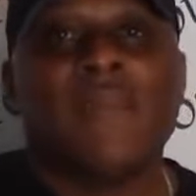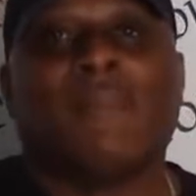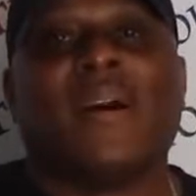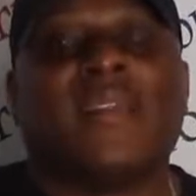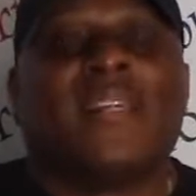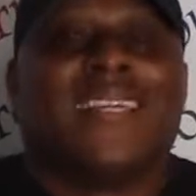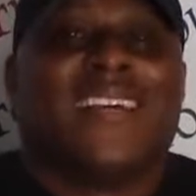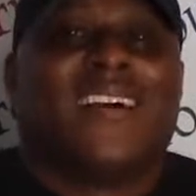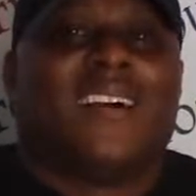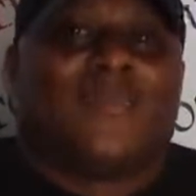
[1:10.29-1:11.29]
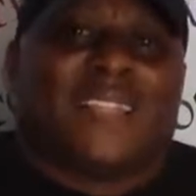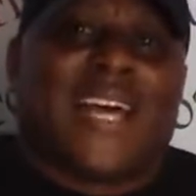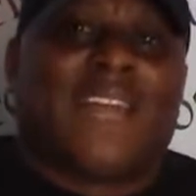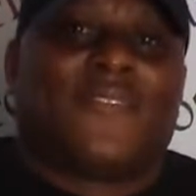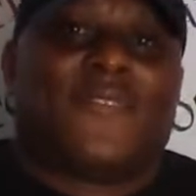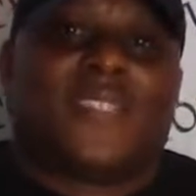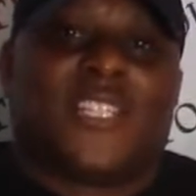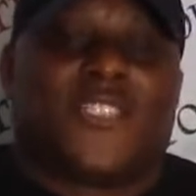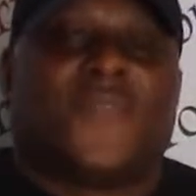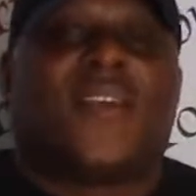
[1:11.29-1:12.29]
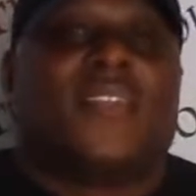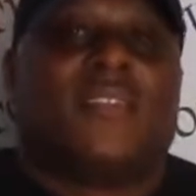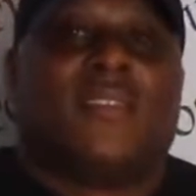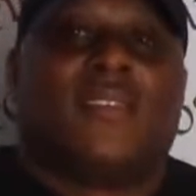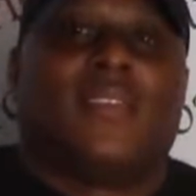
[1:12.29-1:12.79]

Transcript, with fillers: But um, life is funny,